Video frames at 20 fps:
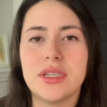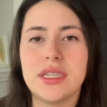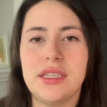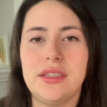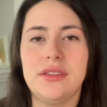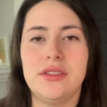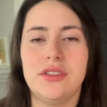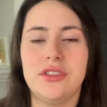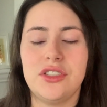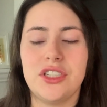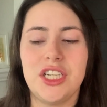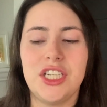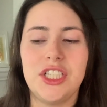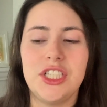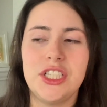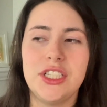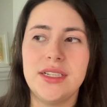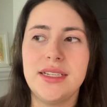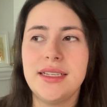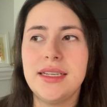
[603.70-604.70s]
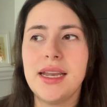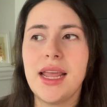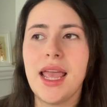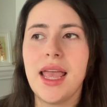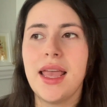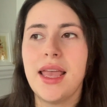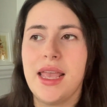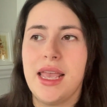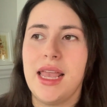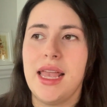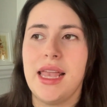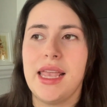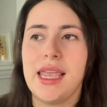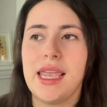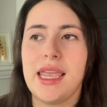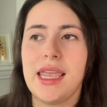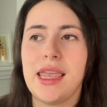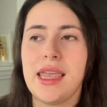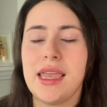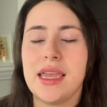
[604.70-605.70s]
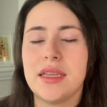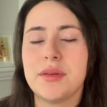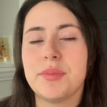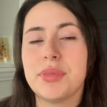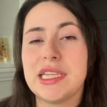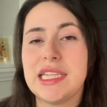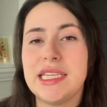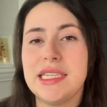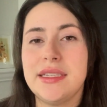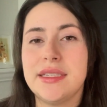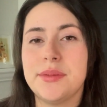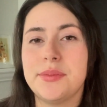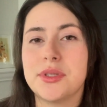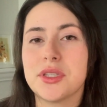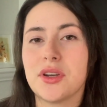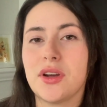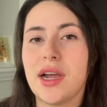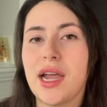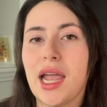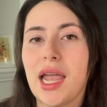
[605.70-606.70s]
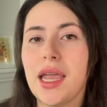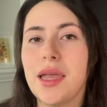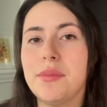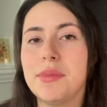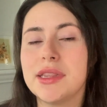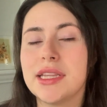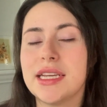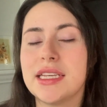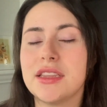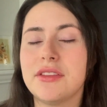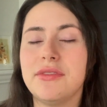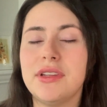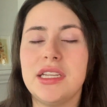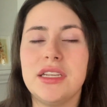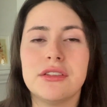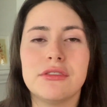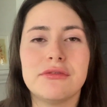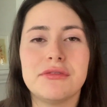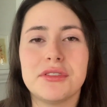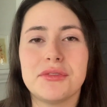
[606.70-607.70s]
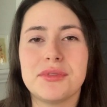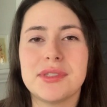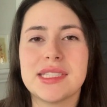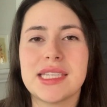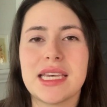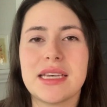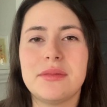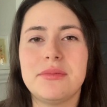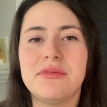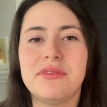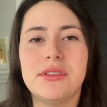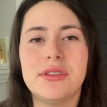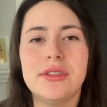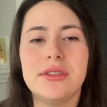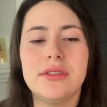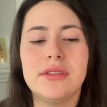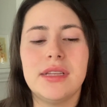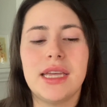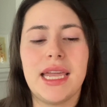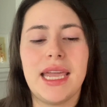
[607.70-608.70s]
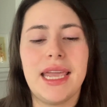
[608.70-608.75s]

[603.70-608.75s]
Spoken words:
Illustration, and please subscribe and like the video if it was helpful,